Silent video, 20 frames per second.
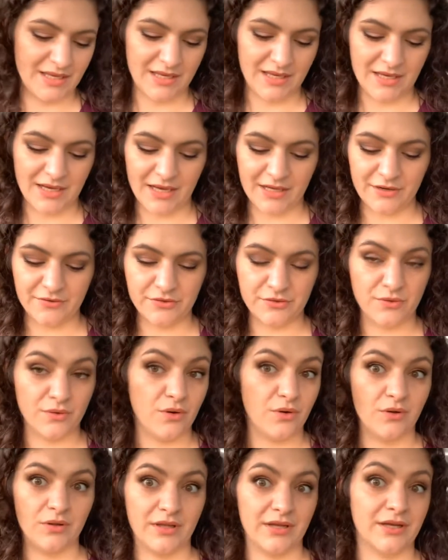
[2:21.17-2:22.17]
I don't do a
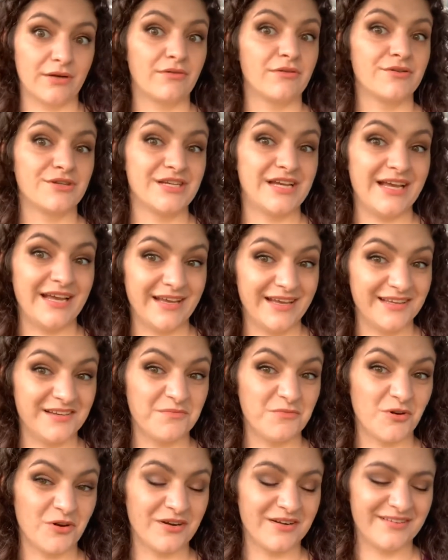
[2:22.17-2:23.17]
whole lot of crochet
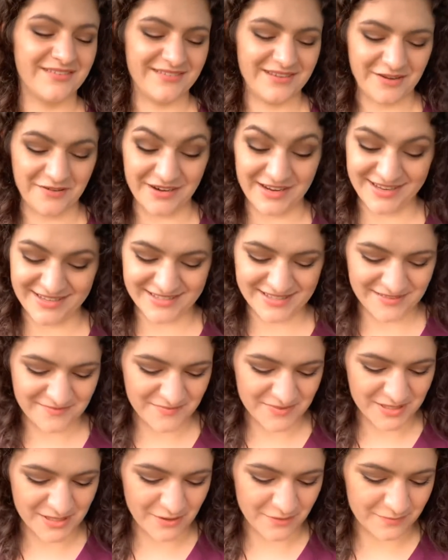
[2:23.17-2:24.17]
anymore nowadays.
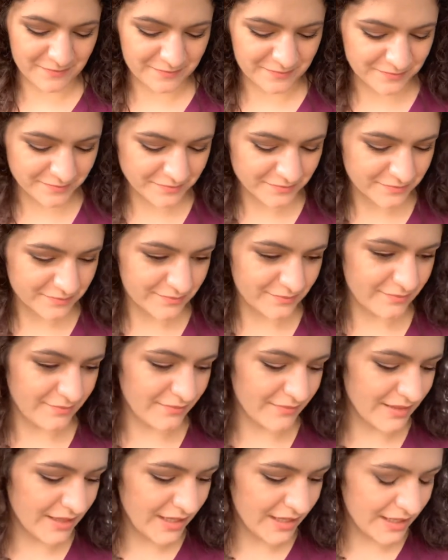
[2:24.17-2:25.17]
So
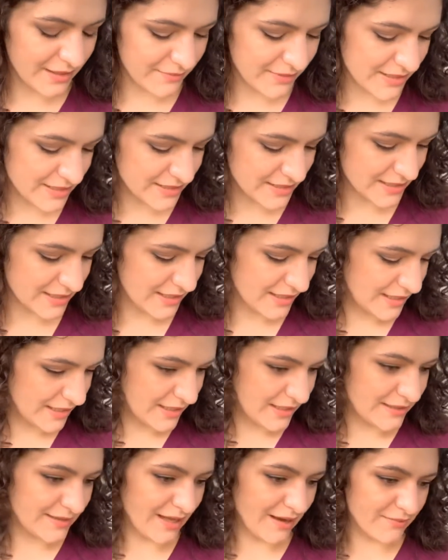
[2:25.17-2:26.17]
anyways,
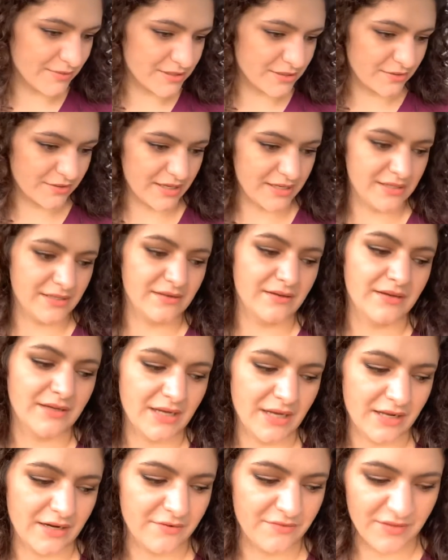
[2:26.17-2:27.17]
that was a great
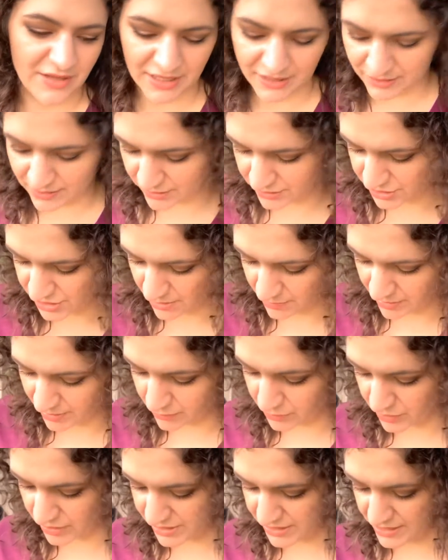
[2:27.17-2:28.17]
kind of little jumping
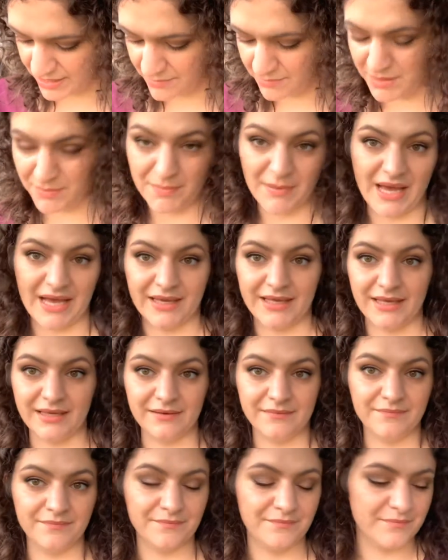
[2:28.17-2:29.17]
point to get me back
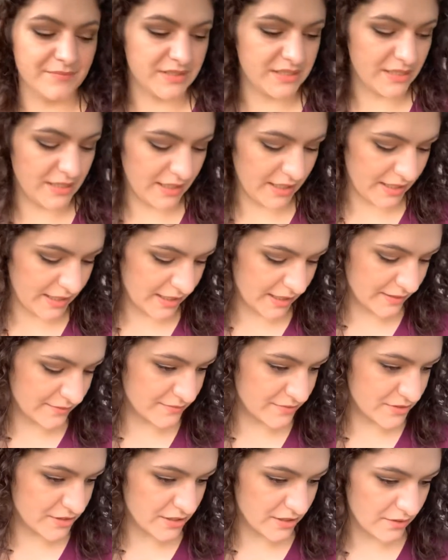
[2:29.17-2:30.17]
into knitting.
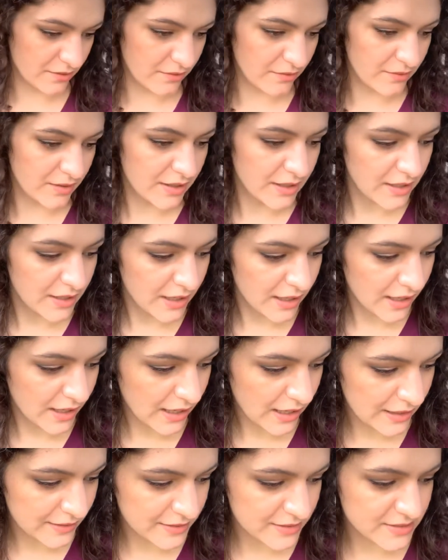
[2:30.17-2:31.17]
So
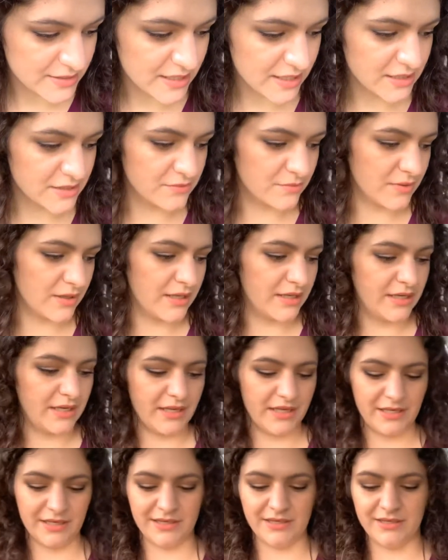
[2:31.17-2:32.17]
this next one
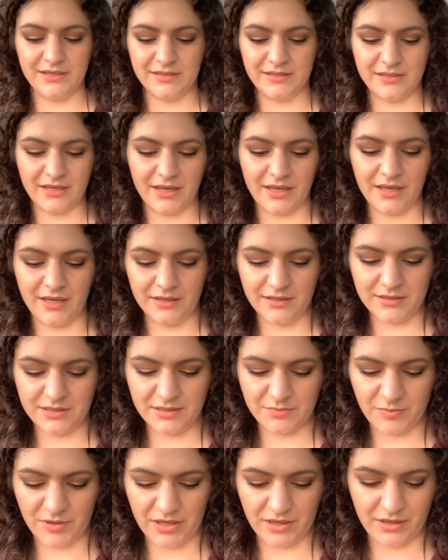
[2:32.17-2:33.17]
is a hand
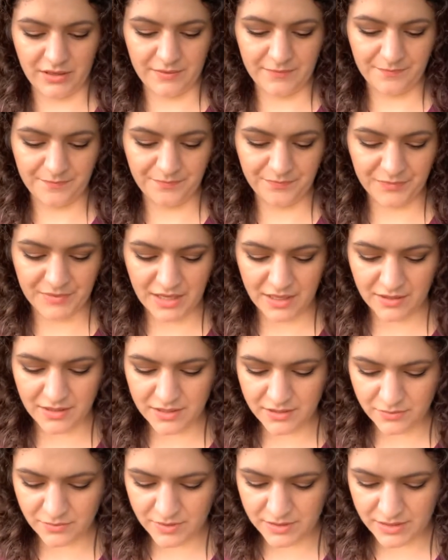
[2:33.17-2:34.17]
spun, and
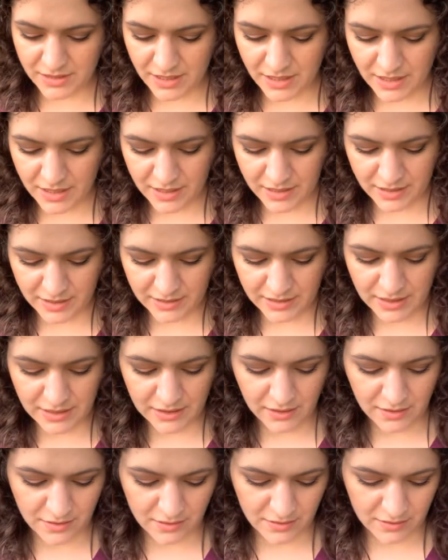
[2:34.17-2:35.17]
this was a knit
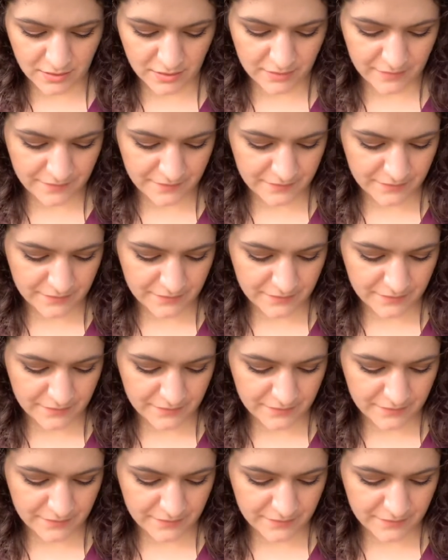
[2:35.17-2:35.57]
along.